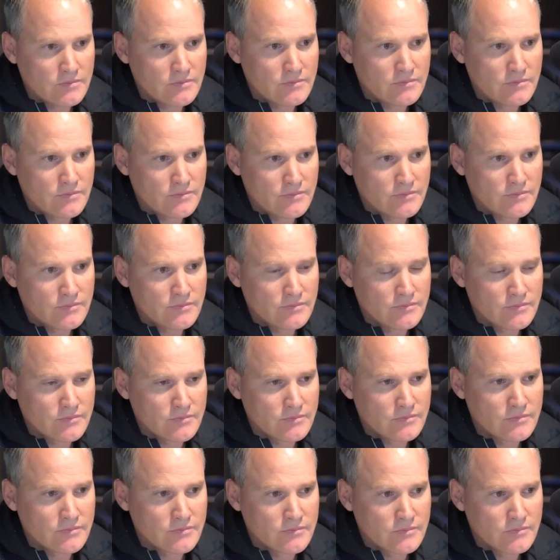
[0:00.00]

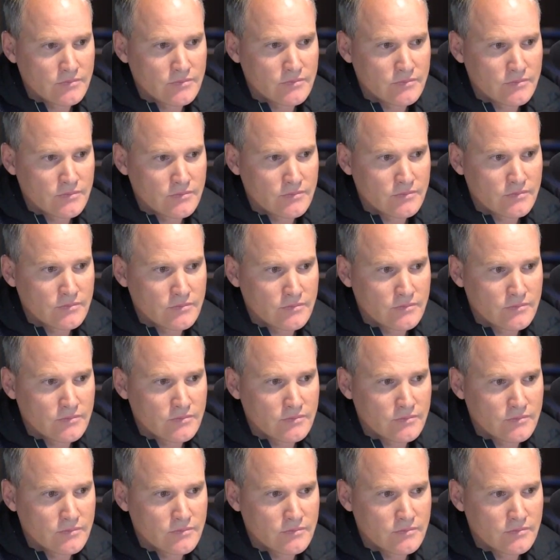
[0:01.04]

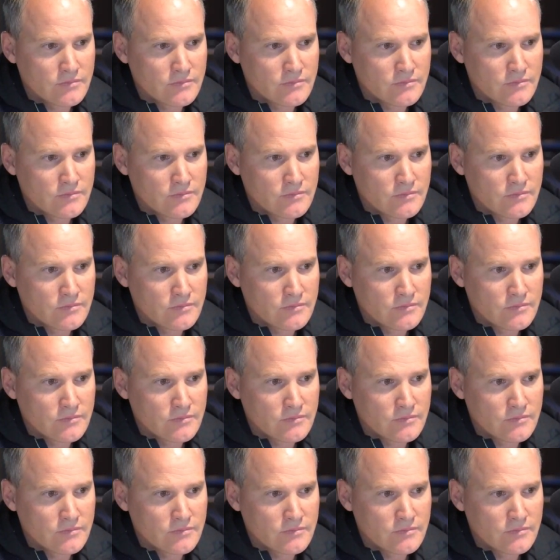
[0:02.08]
No words are spoken by the person on screen.